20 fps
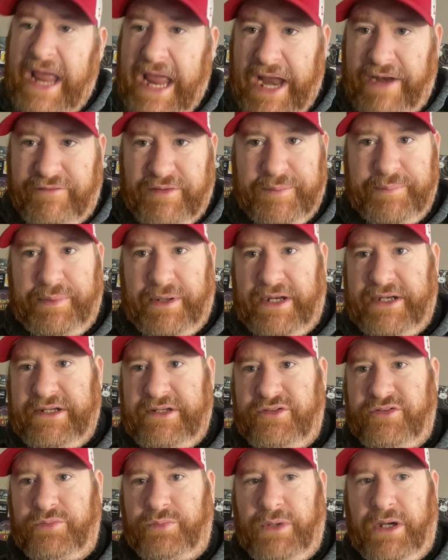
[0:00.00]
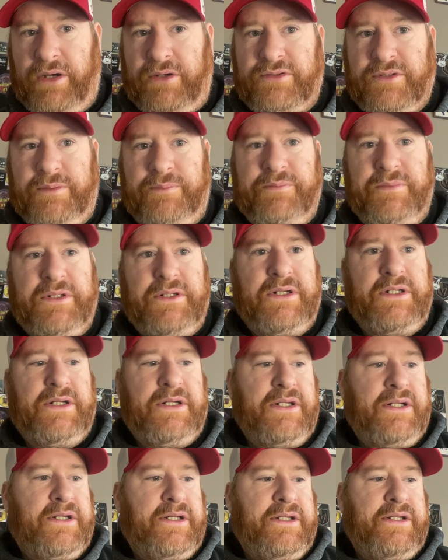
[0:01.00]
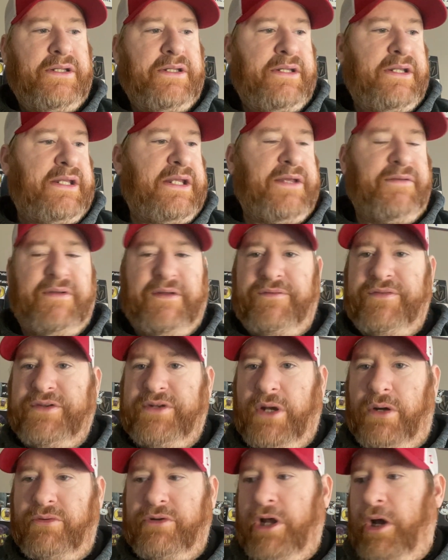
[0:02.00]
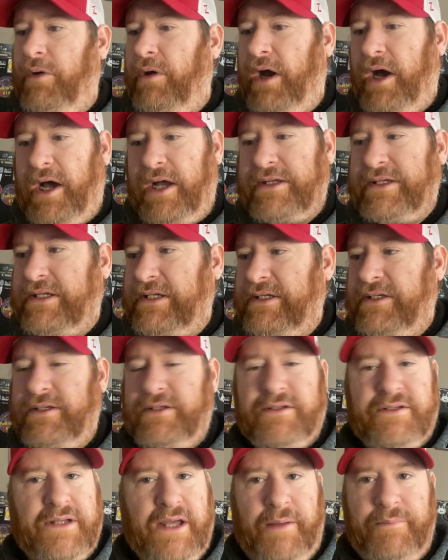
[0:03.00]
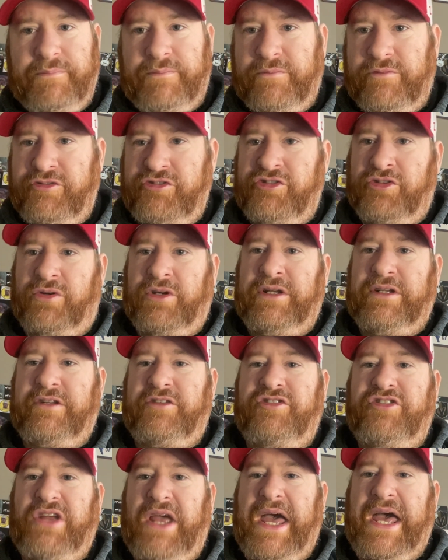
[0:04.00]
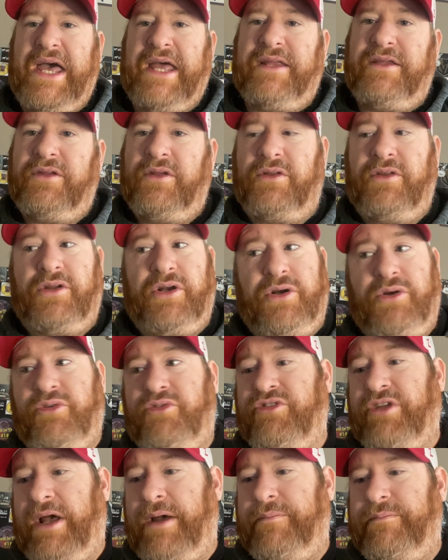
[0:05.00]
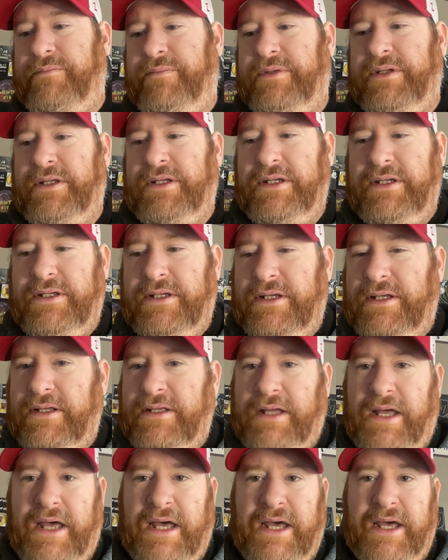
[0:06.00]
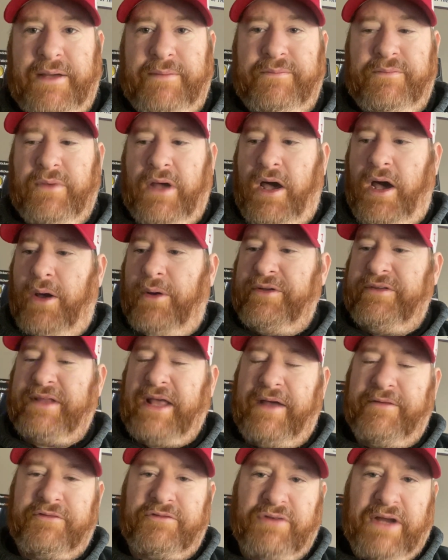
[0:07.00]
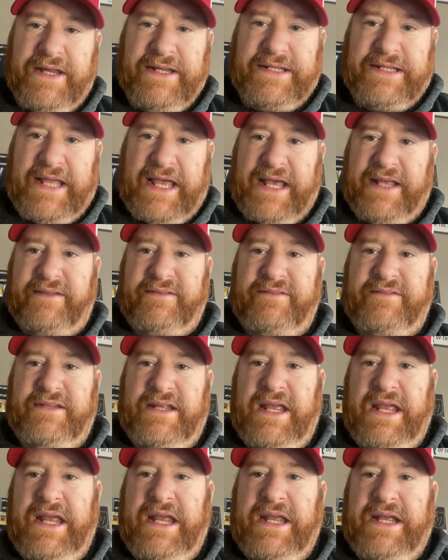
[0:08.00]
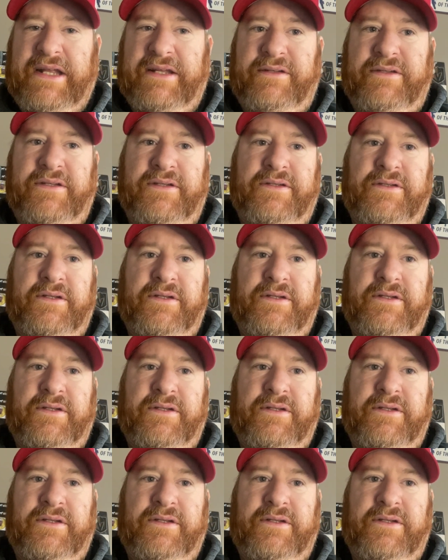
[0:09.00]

Everybody is welcome. Even if you don't know hockey, come join the chat. You'll learn something. Always have great guests. And